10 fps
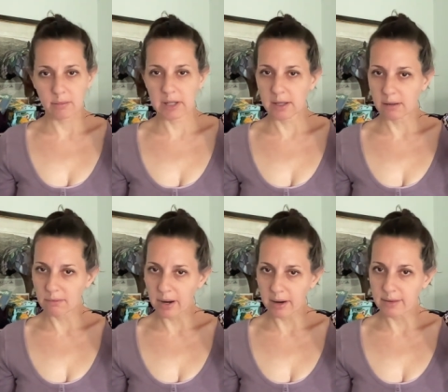It might not
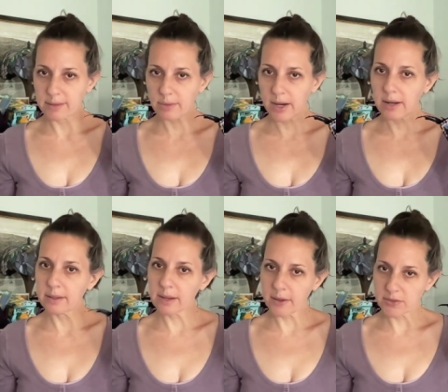wear as
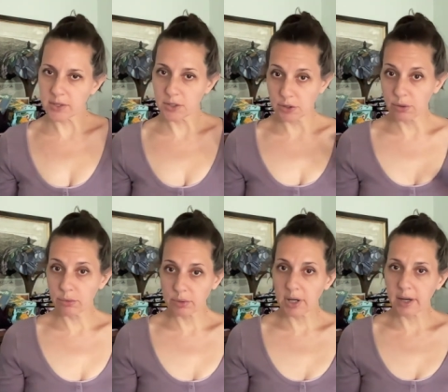well as the new
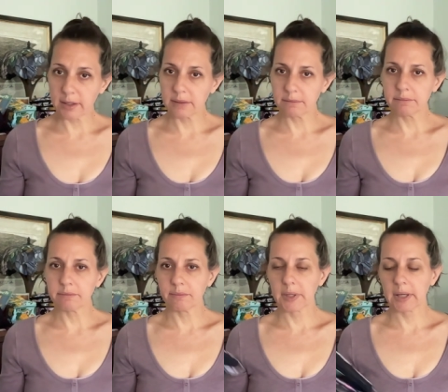cotton.
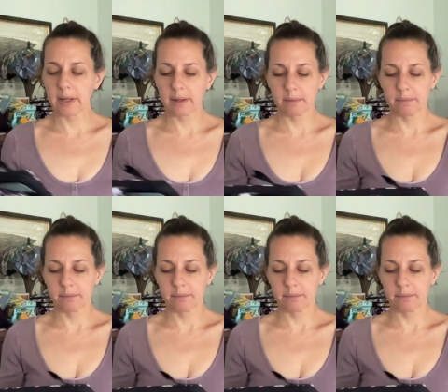Um,